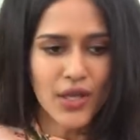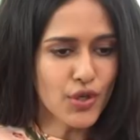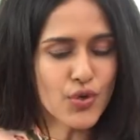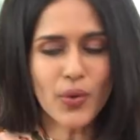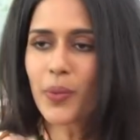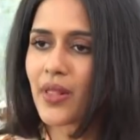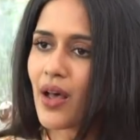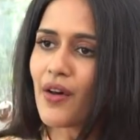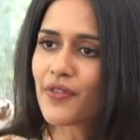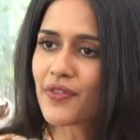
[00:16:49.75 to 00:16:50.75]
You do it with
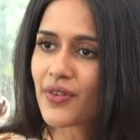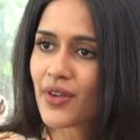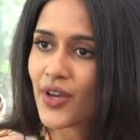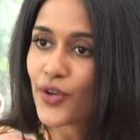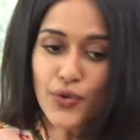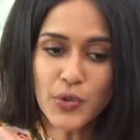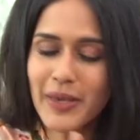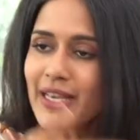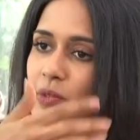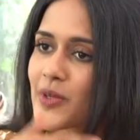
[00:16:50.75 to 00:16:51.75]
love. You
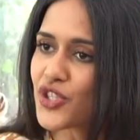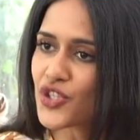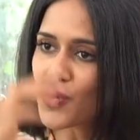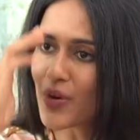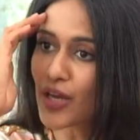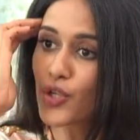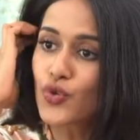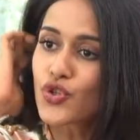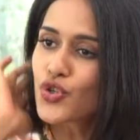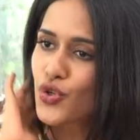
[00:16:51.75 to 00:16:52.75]
speak as much as you can.
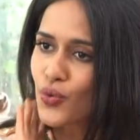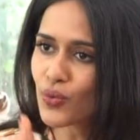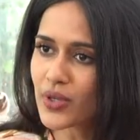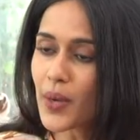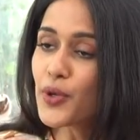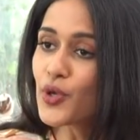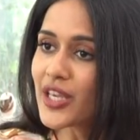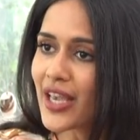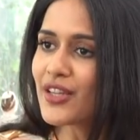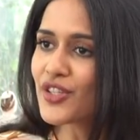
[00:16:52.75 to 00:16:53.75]
Use your tool,
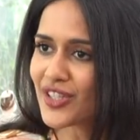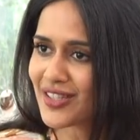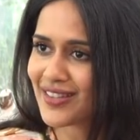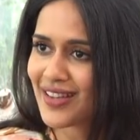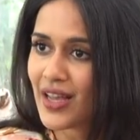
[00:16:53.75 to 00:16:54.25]
communication.